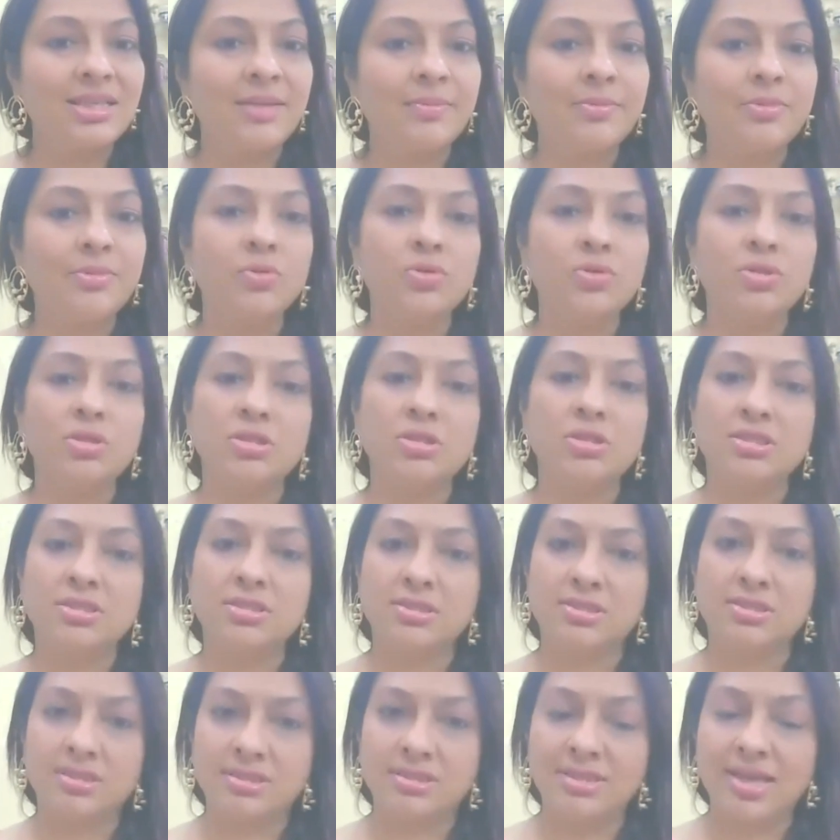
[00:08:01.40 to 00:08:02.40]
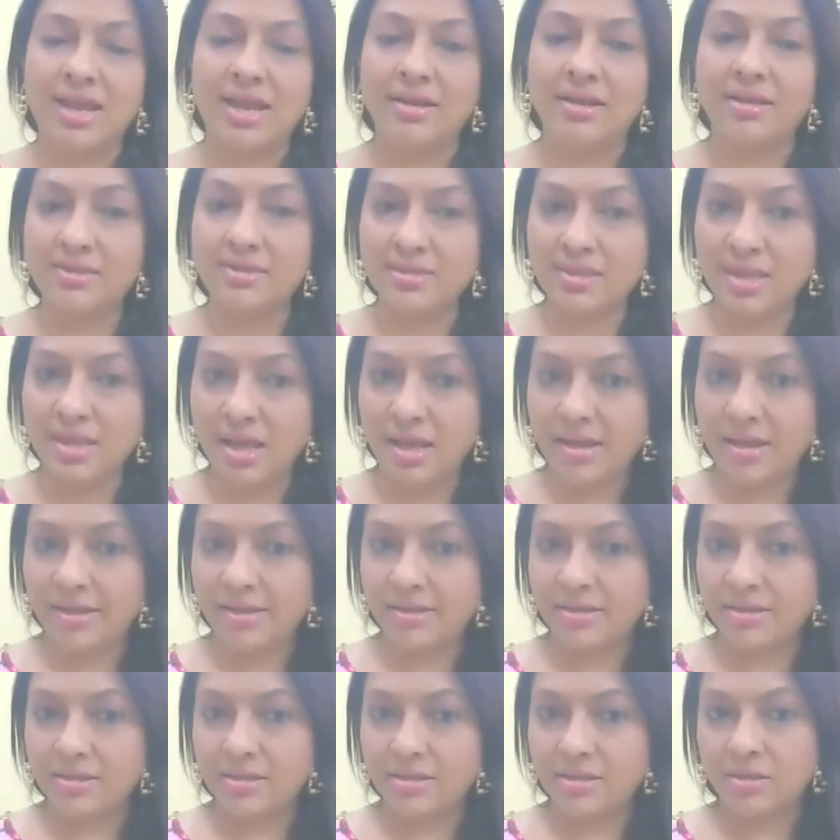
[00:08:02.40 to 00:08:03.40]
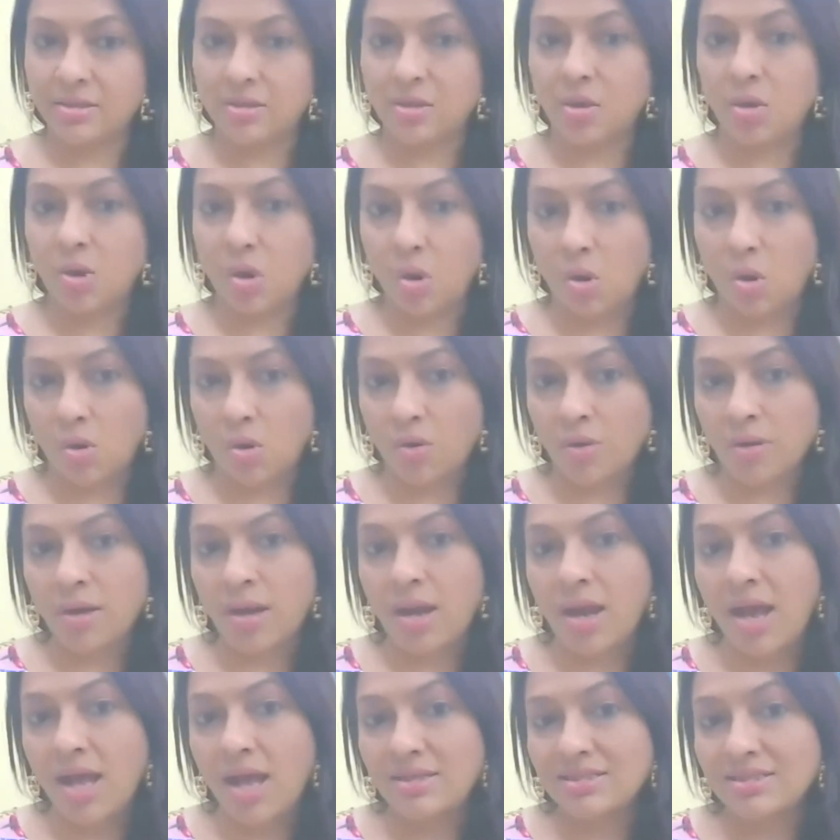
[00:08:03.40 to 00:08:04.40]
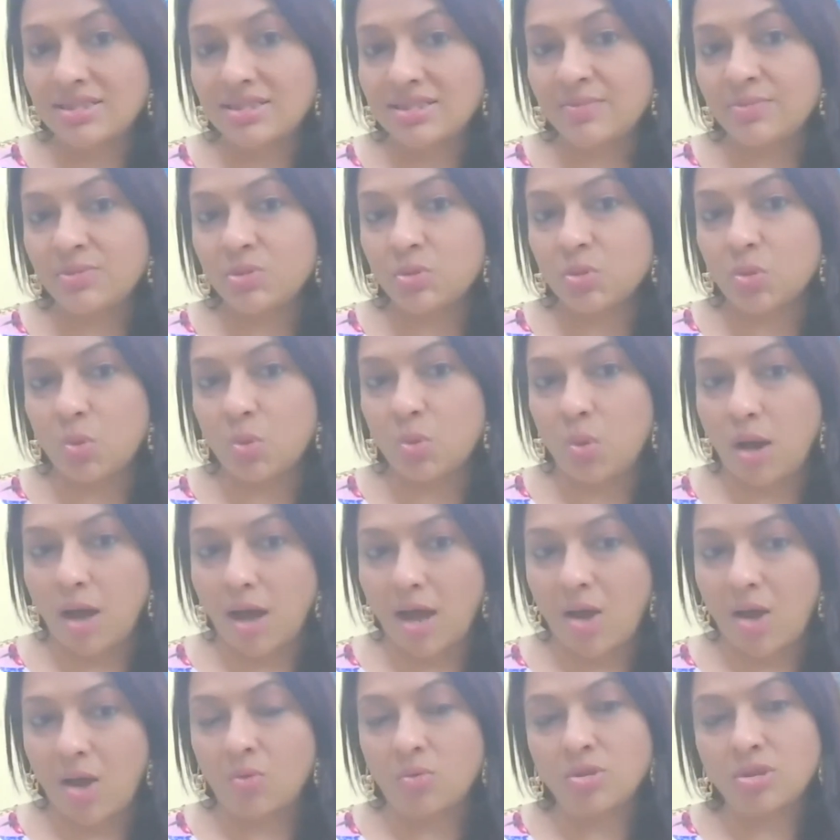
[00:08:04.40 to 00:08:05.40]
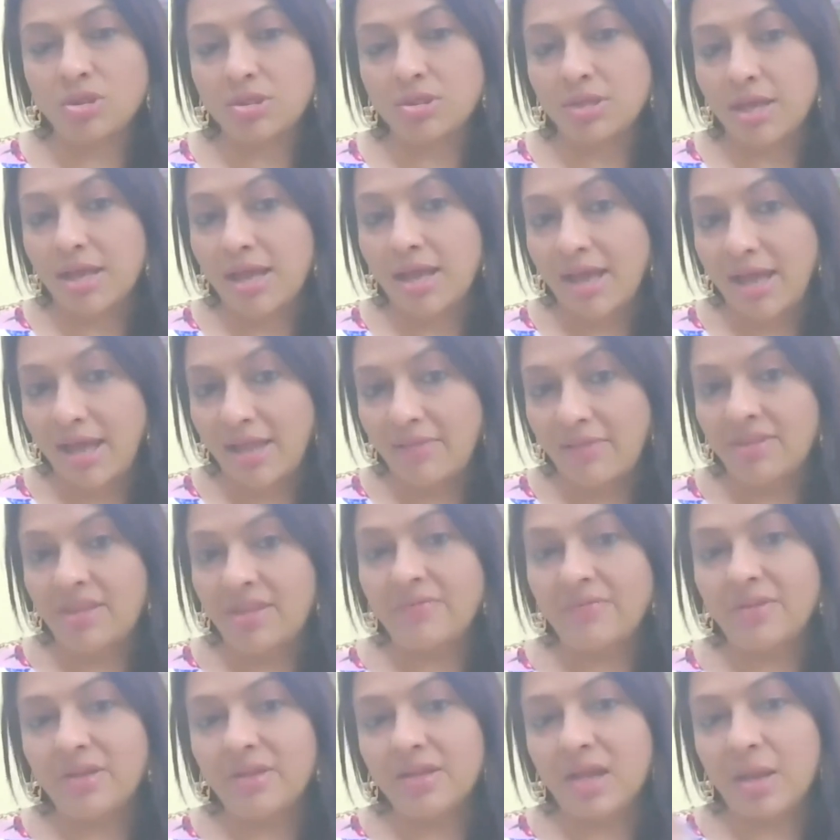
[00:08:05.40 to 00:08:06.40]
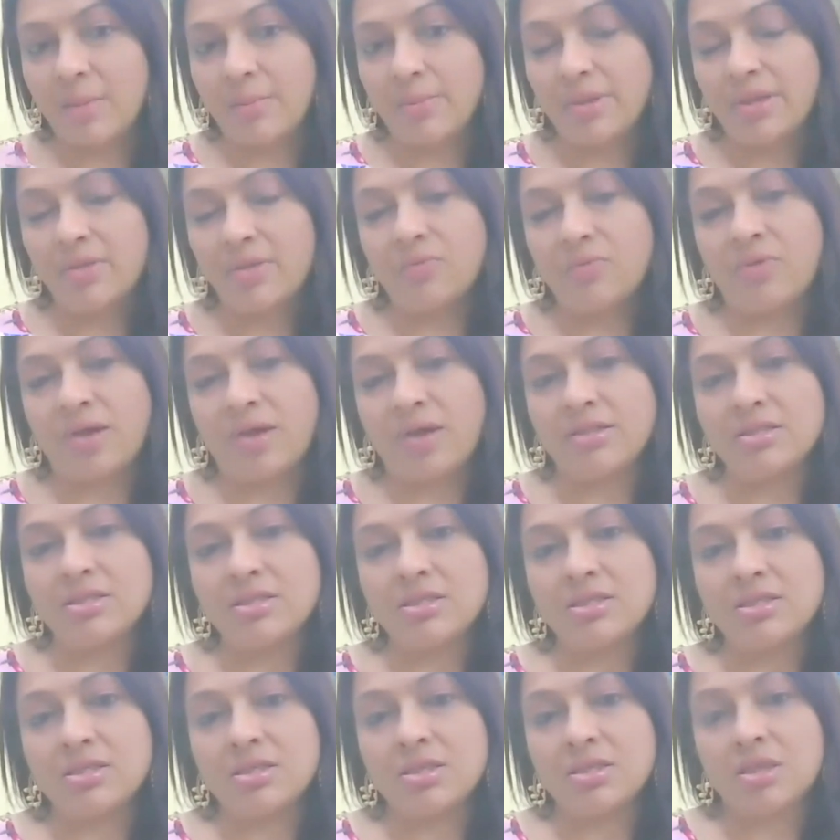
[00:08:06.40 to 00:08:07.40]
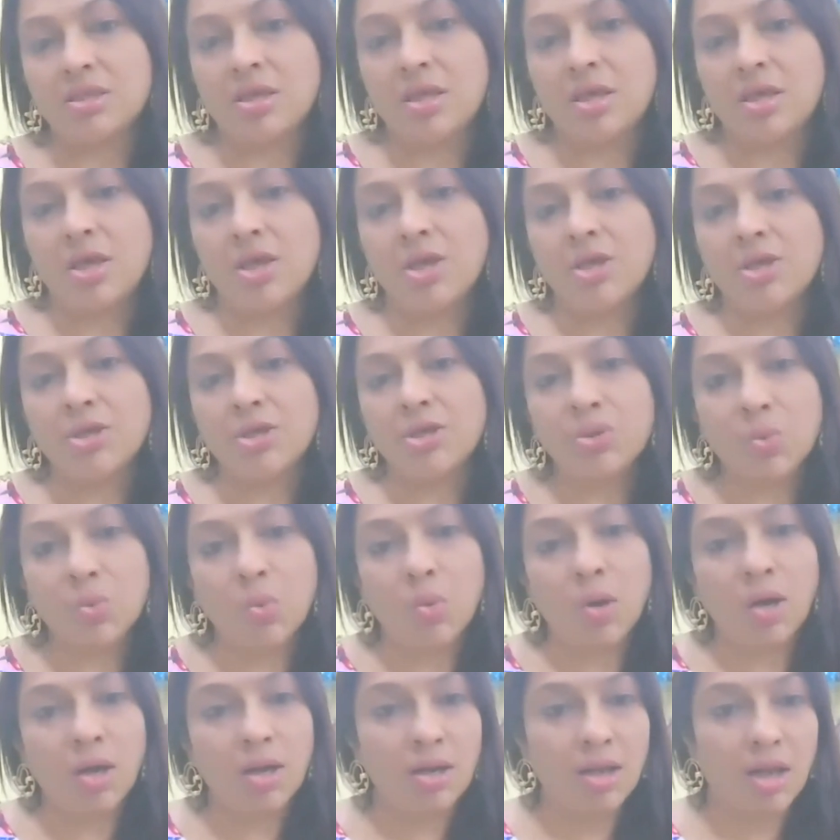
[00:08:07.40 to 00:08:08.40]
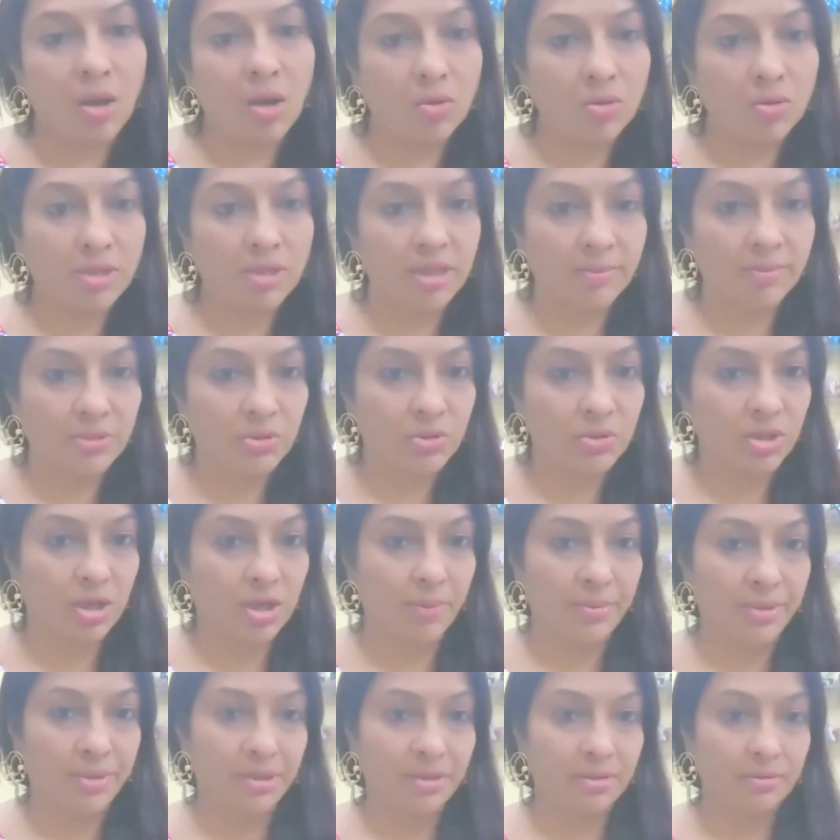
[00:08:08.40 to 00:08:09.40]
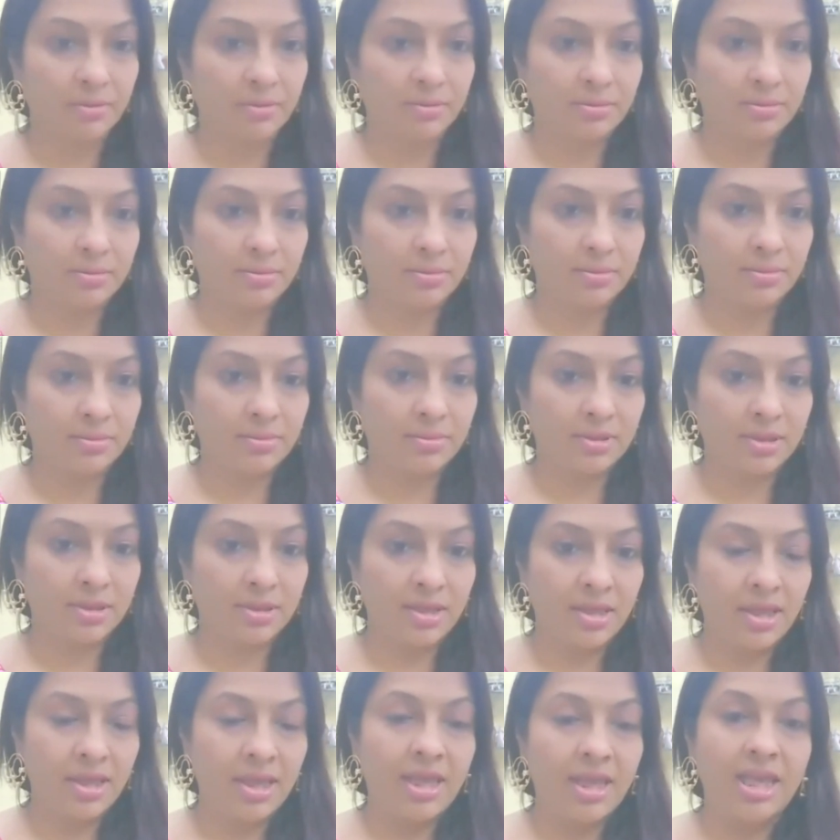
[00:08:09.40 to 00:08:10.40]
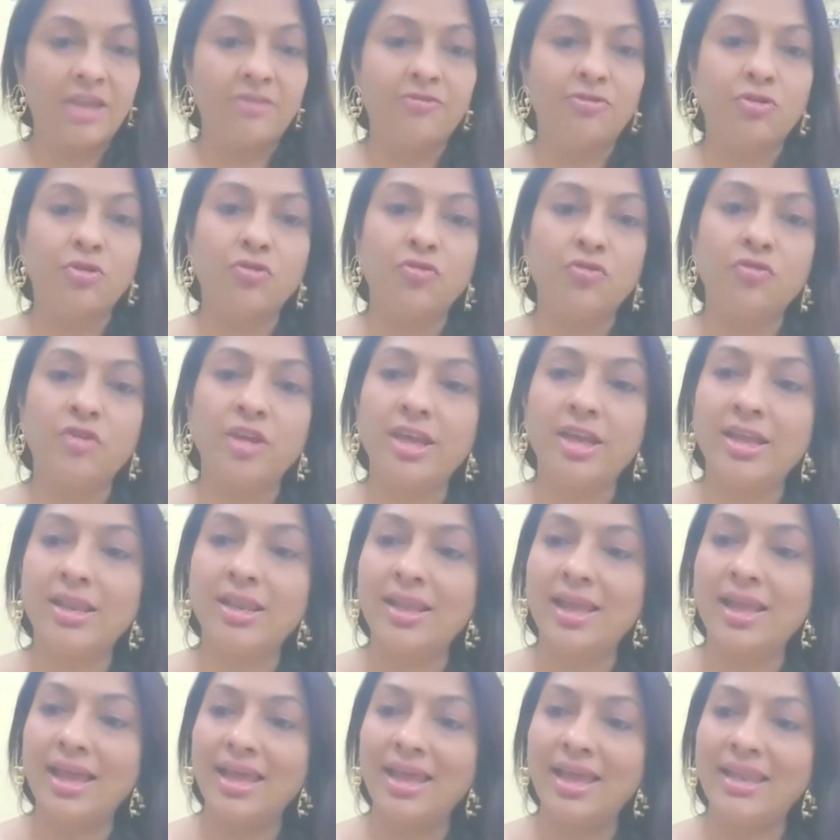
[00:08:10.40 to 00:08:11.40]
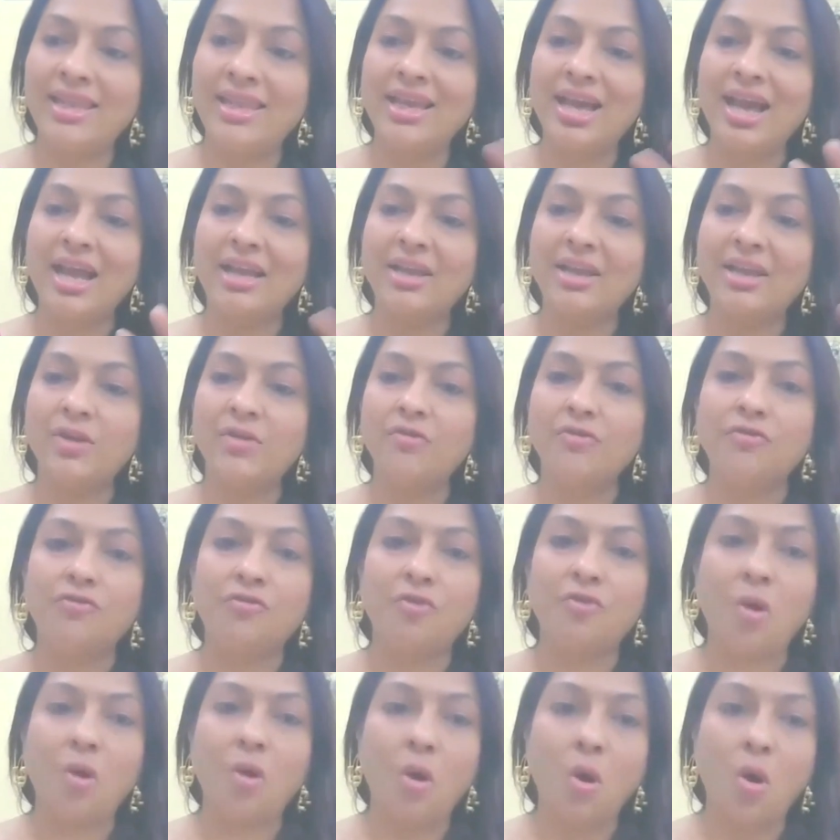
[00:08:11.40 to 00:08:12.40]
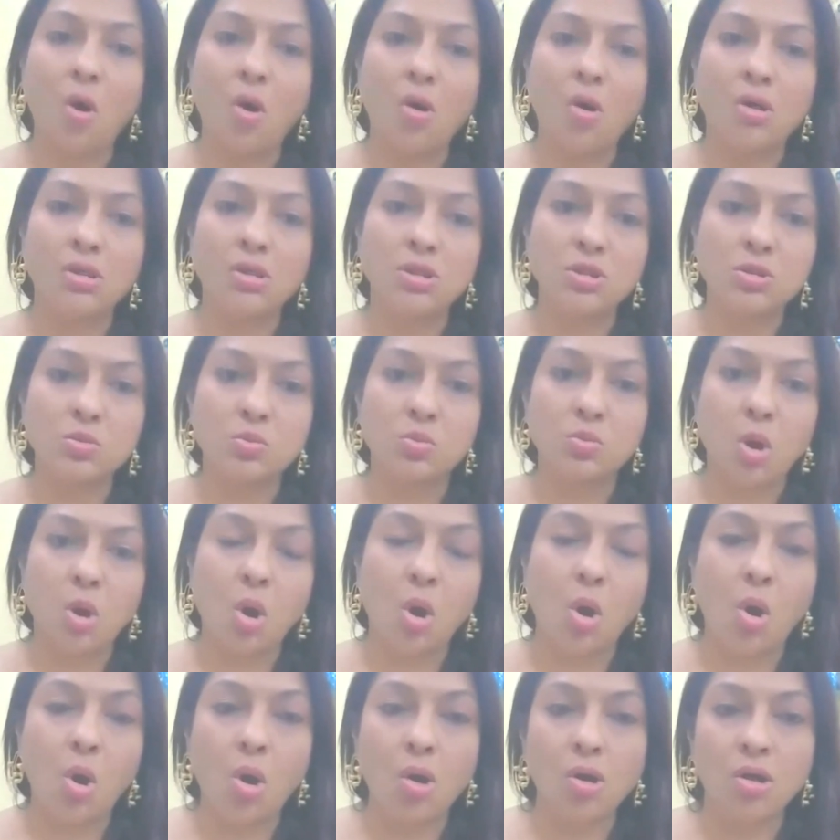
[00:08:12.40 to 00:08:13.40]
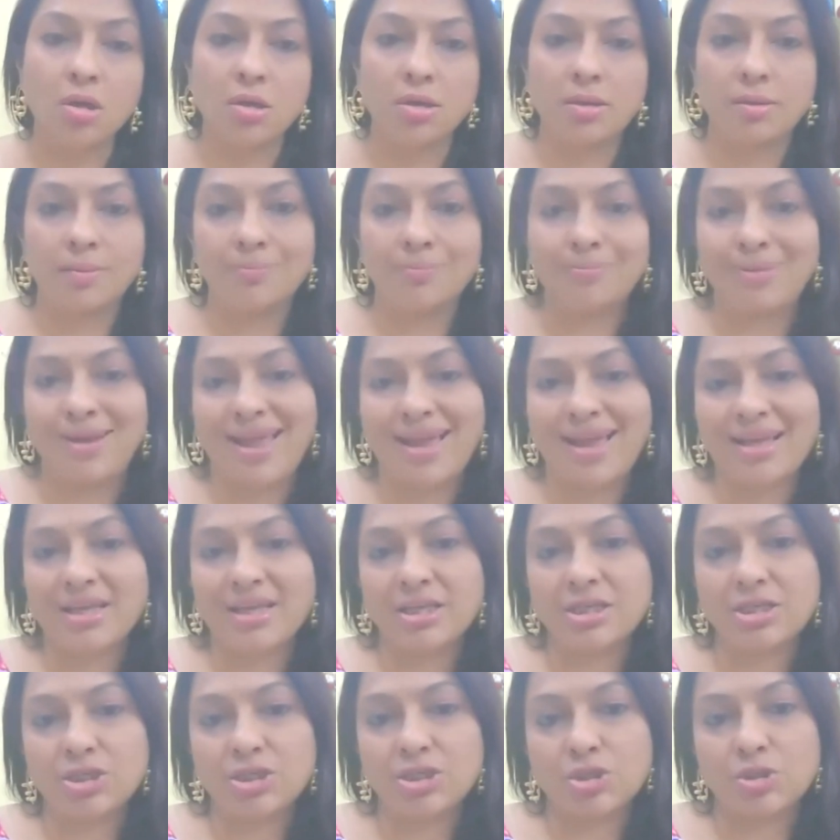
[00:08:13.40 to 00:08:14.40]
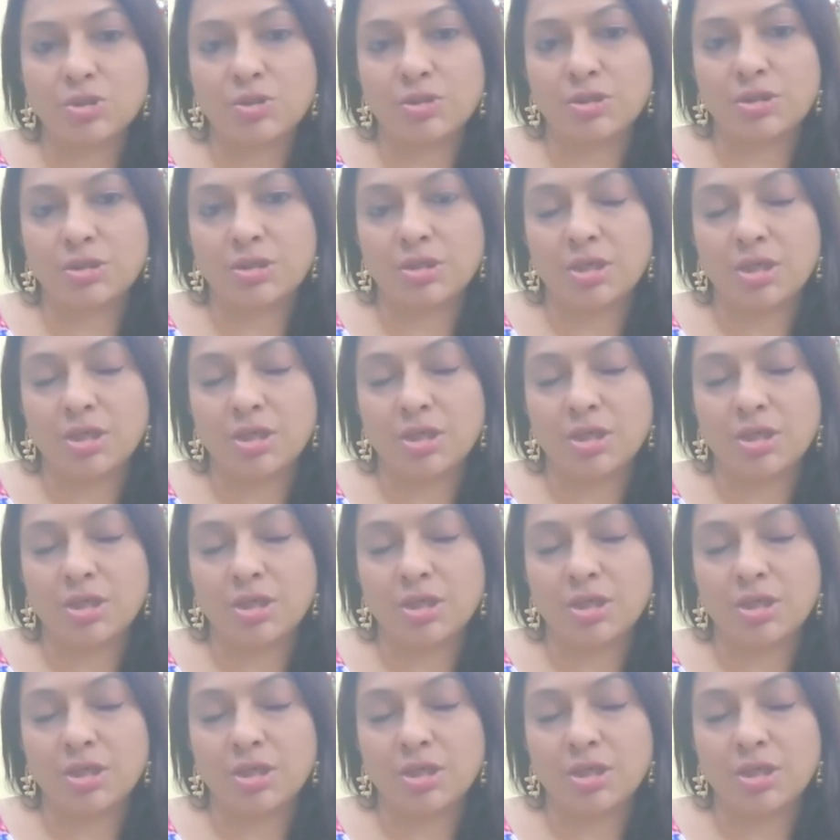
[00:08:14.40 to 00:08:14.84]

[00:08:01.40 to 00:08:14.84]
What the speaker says: them to stand aside or ask them to go out, and they will come in once you allow them to come in. If you feel any kind of fog, smog, blackish,